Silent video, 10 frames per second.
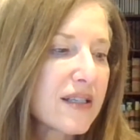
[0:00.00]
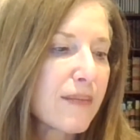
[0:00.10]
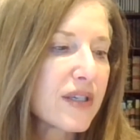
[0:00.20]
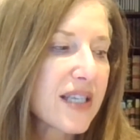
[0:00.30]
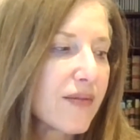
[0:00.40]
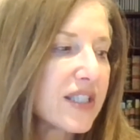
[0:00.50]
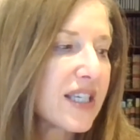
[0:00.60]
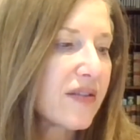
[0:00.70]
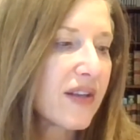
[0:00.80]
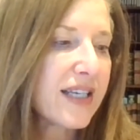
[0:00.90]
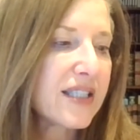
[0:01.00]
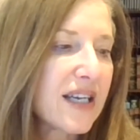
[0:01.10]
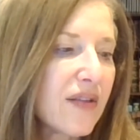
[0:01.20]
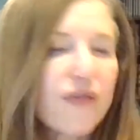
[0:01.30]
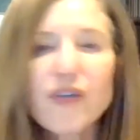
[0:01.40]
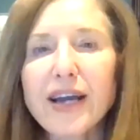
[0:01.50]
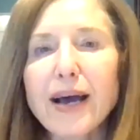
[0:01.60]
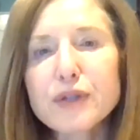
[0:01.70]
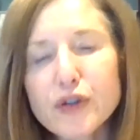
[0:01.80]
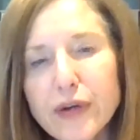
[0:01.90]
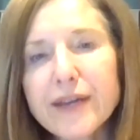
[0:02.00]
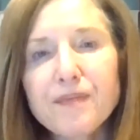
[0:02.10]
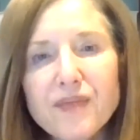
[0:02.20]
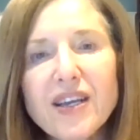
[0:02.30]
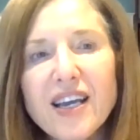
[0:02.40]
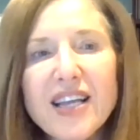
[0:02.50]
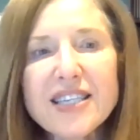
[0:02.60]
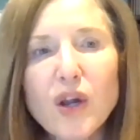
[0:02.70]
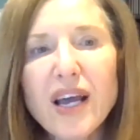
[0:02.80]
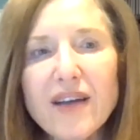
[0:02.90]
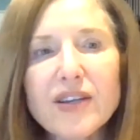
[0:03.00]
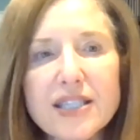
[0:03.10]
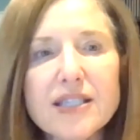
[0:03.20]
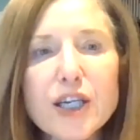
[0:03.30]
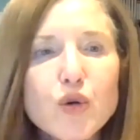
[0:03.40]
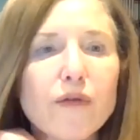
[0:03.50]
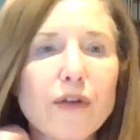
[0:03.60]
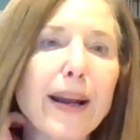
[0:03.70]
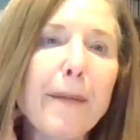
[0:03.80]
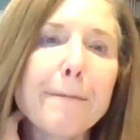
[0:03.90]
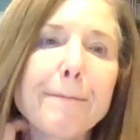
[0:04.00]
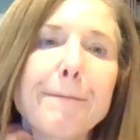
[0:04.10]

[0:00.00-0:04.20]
and December 17th and 18th for CAPS 3. And that's all I have on the schedule right now.